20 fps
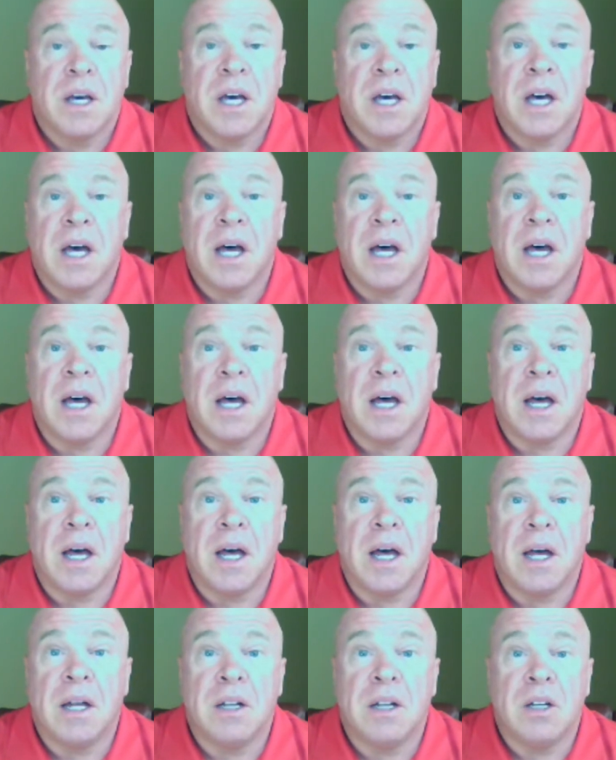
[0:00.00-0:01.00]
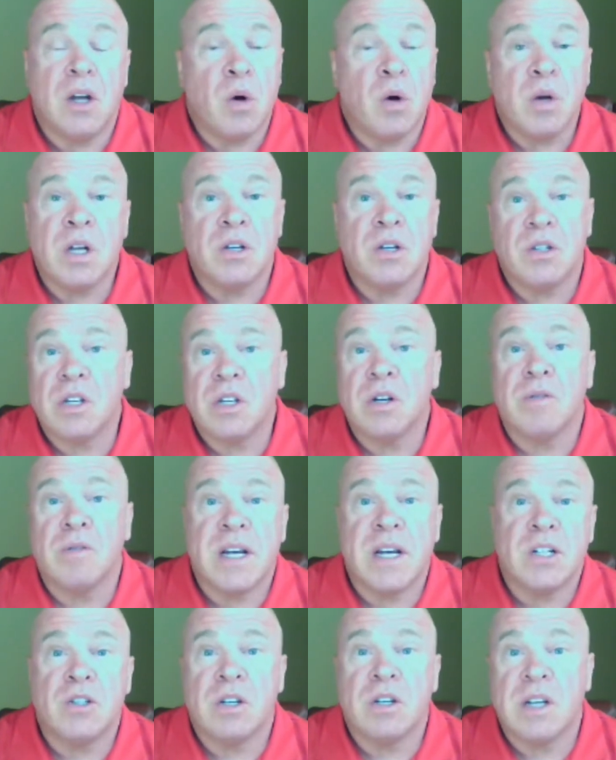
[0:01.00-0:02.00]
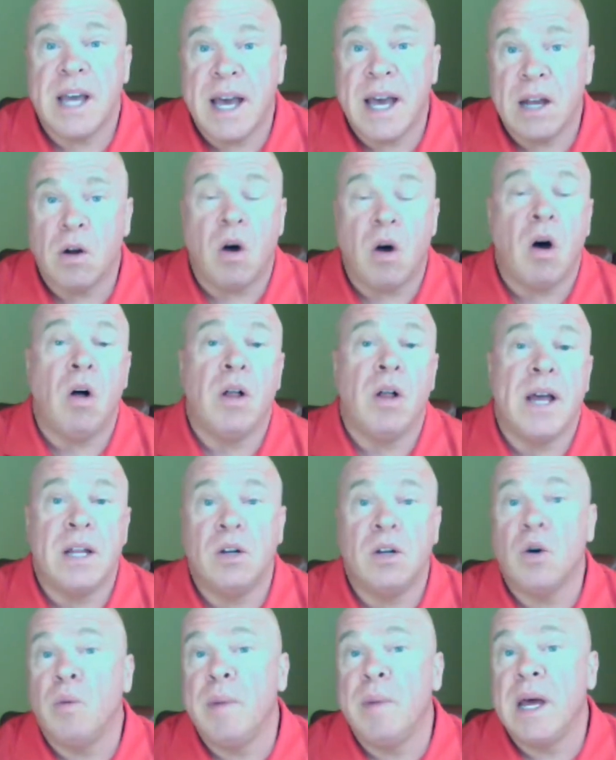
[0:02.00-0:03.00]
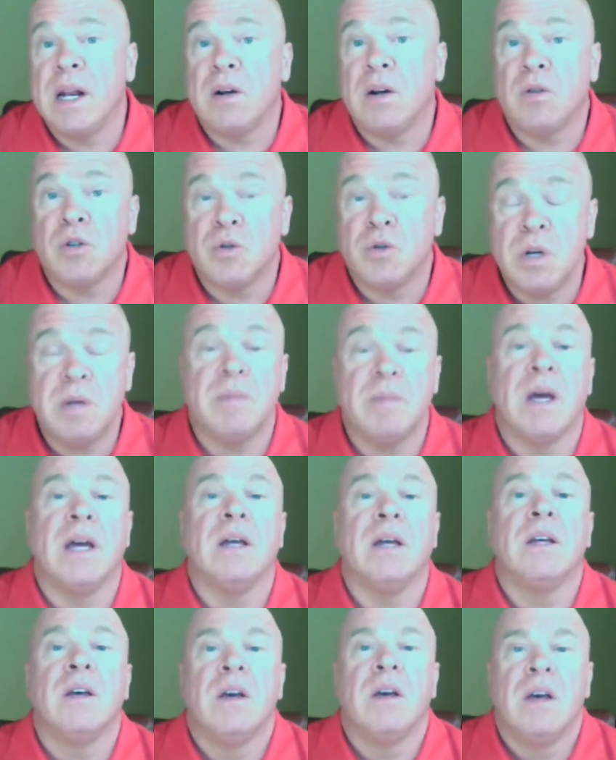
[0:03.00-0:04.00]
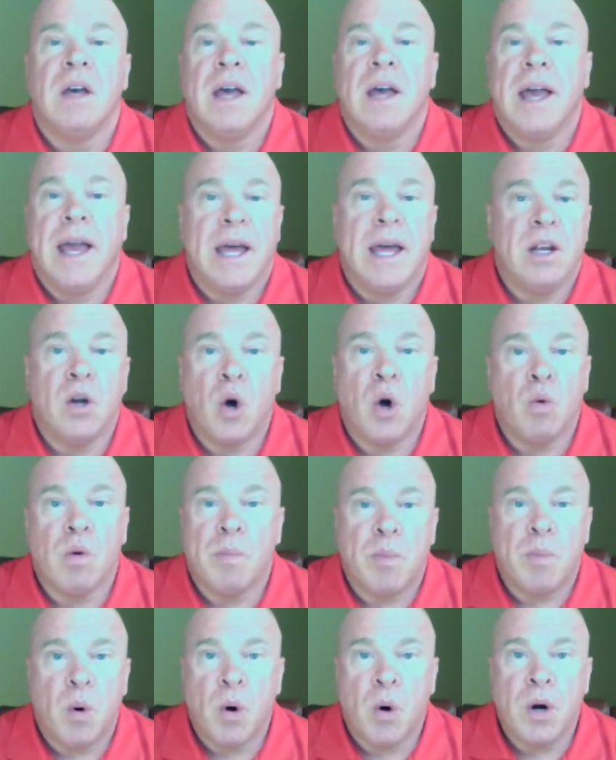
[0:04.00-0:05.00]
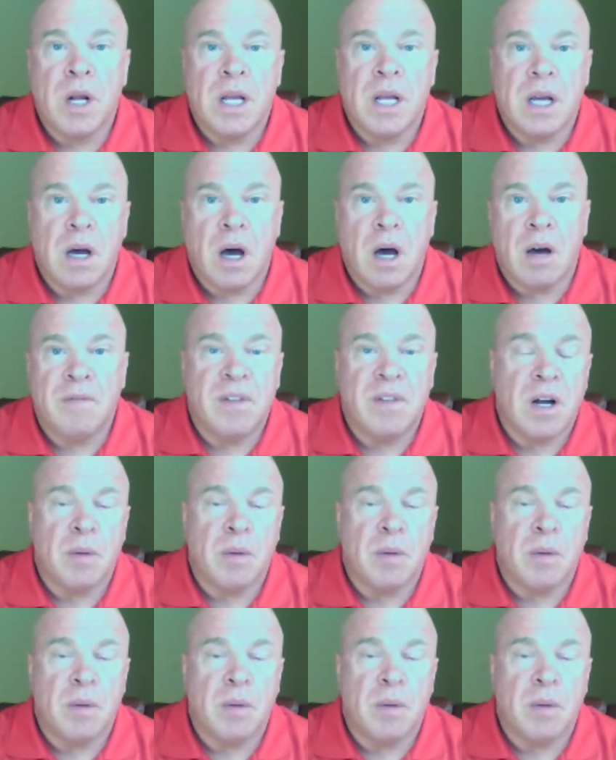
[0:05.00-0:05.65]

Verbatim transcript: uh, no consideration at all and no medical treatment and no reporting of their